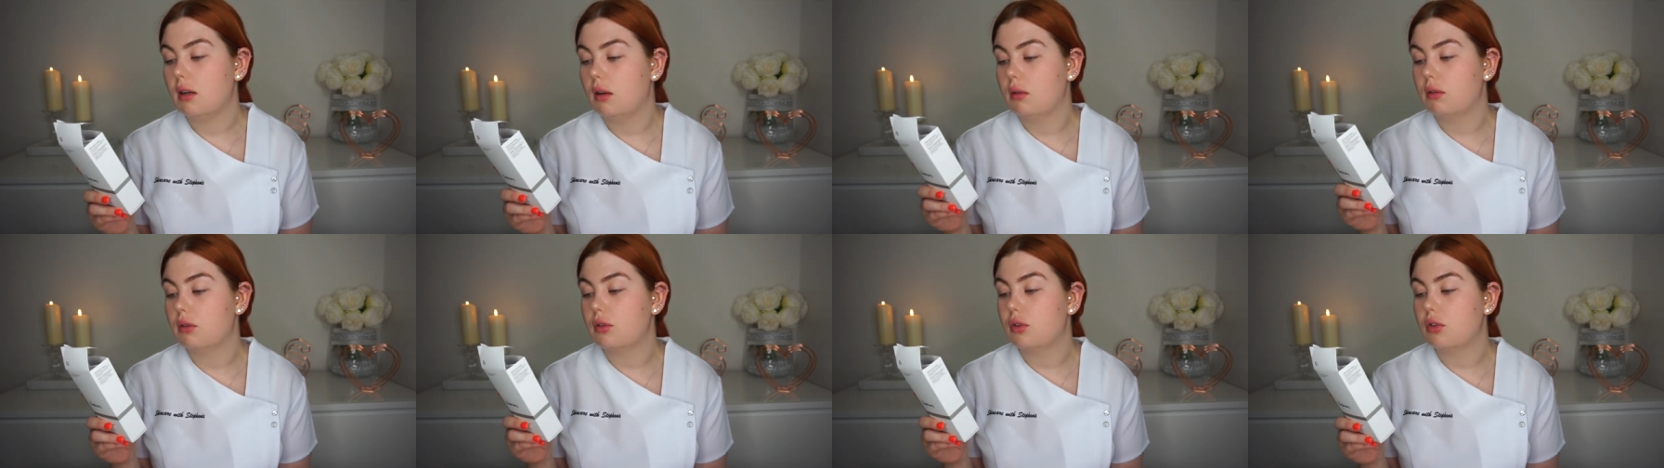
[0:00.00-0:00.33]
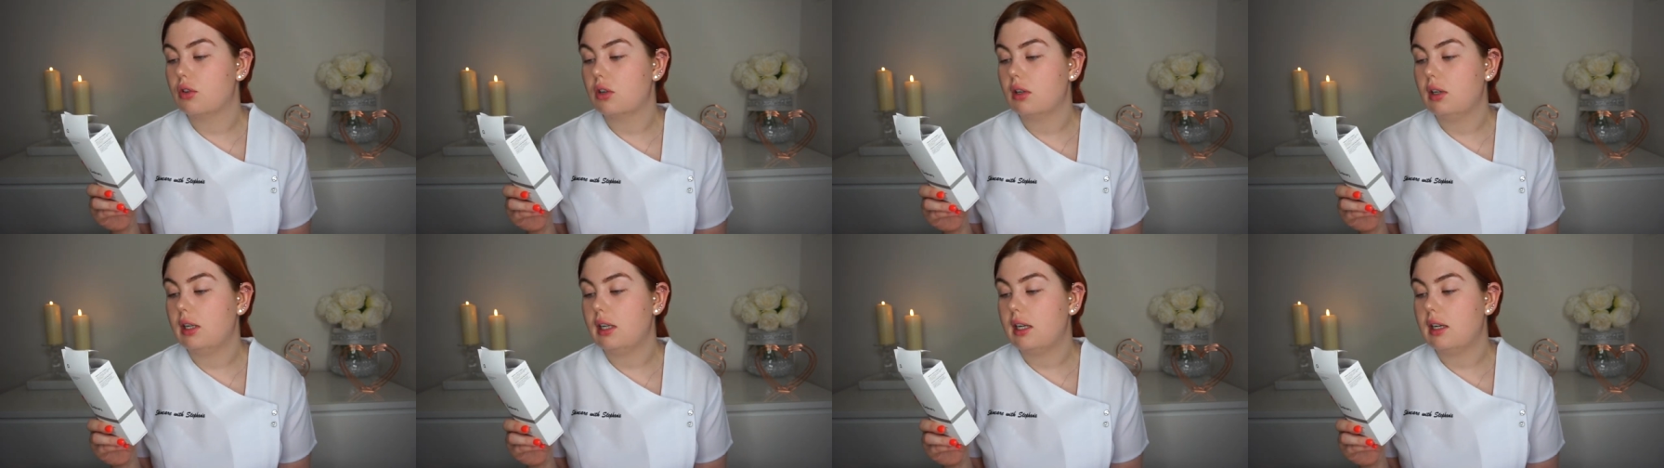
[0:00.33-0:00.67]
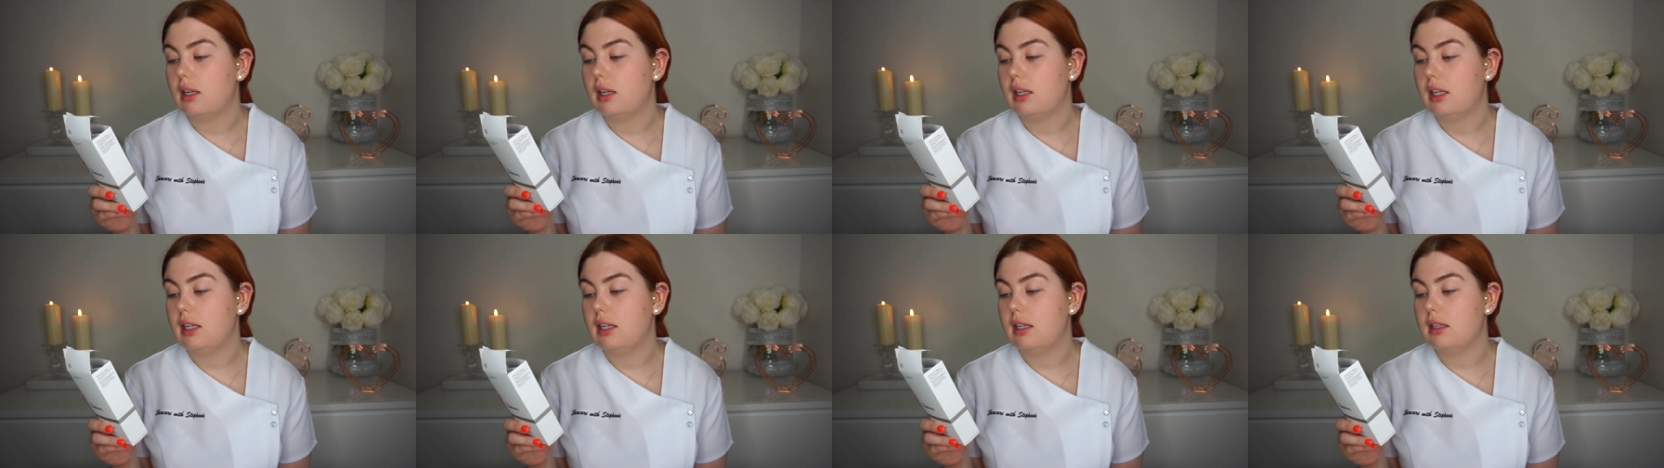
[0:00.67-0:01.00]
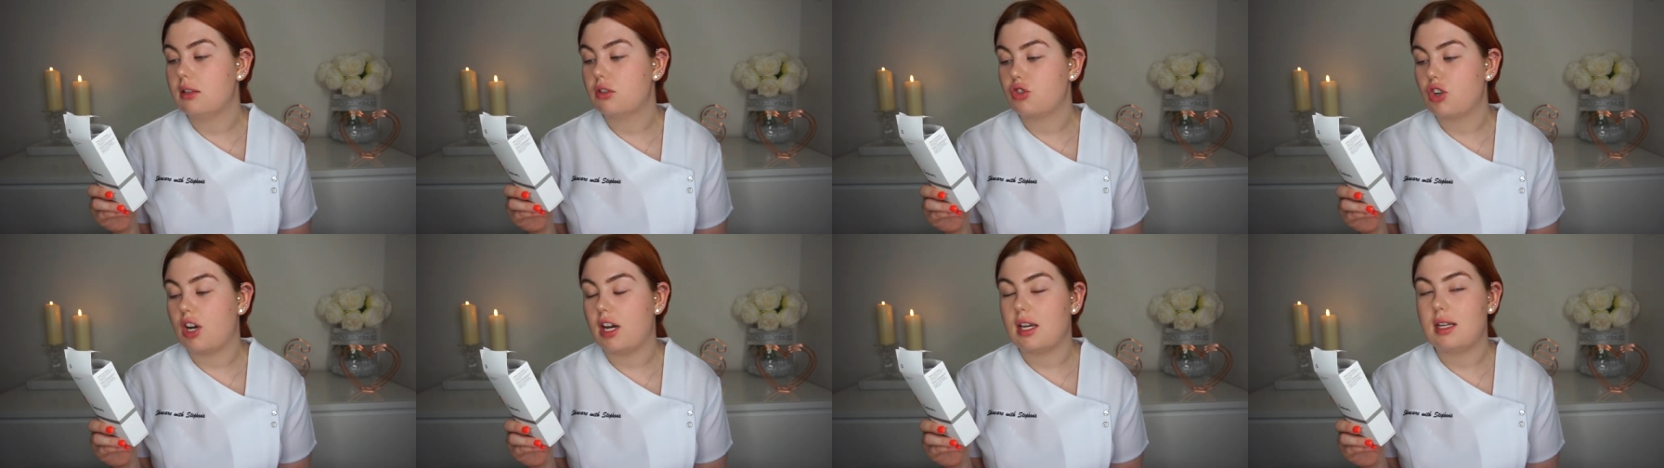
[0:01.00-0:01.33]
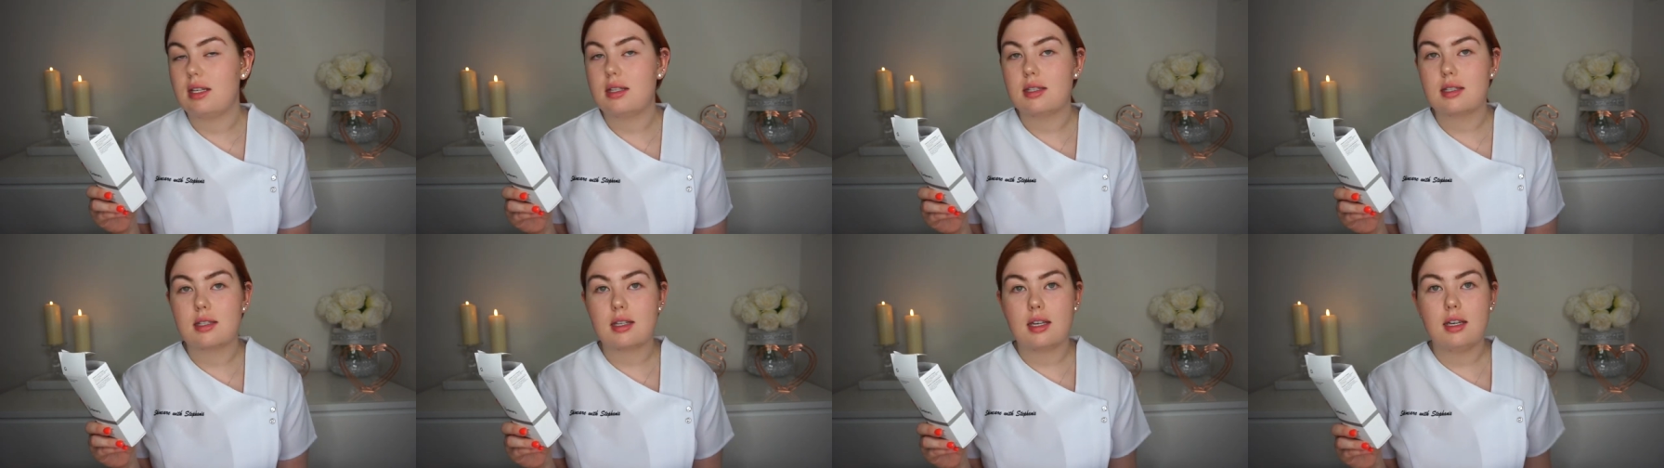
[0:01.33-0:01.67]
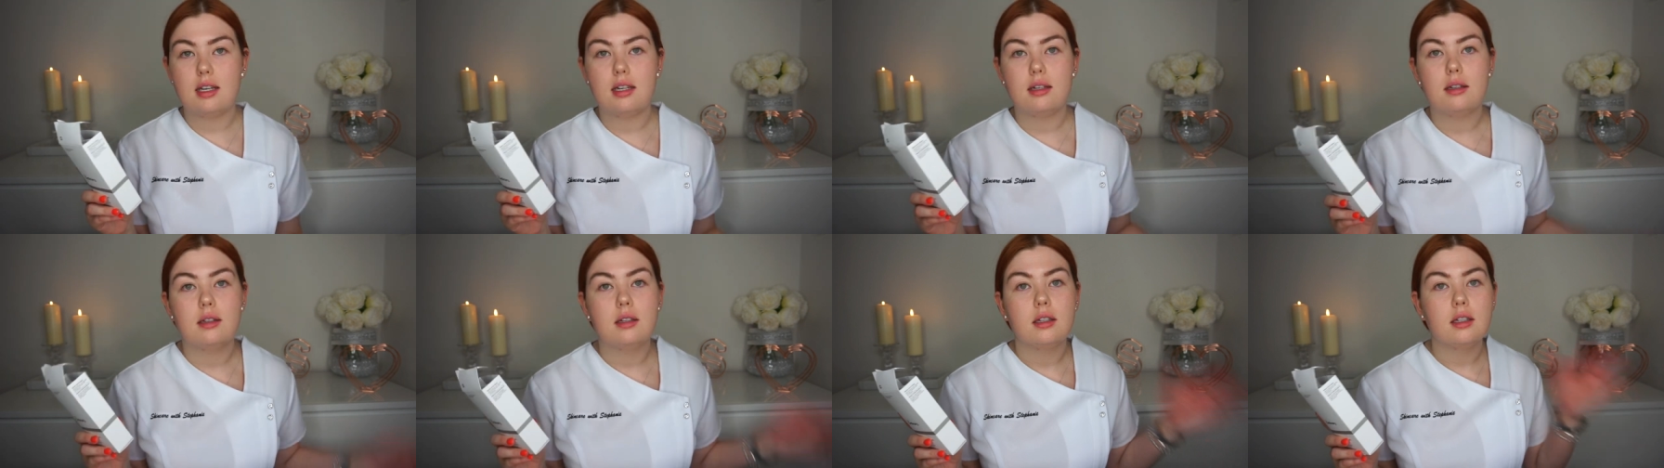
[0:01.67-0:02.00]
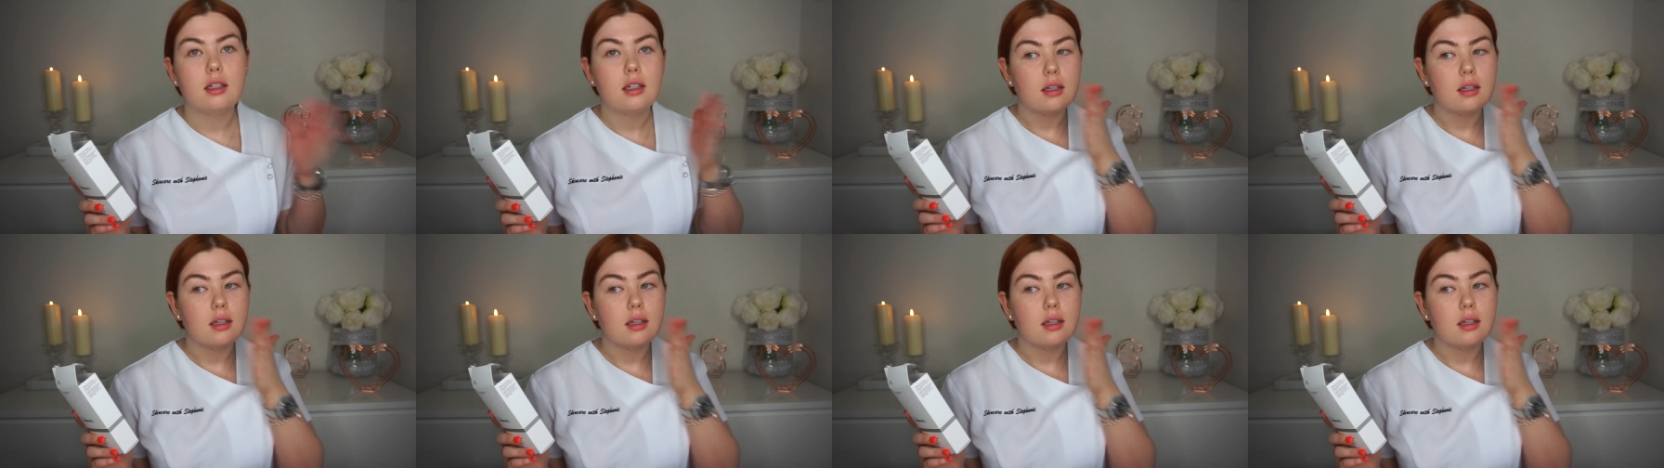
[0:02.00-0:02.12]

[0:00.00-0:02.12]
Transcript: on thoroughly clean dry skin.